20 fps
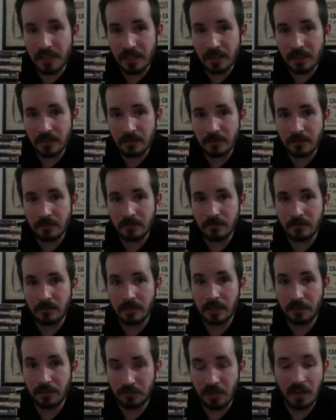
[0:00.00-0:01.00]
it,
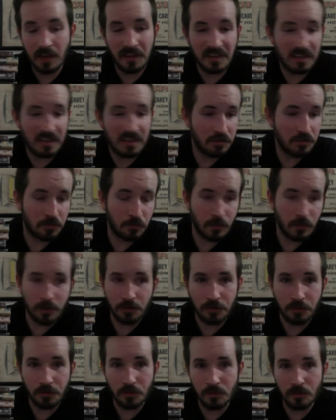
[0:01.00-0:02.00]
like a ton, not just one or
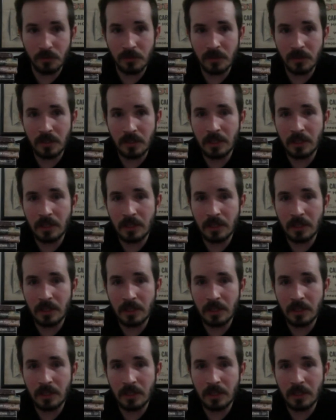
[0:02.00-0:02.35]
two,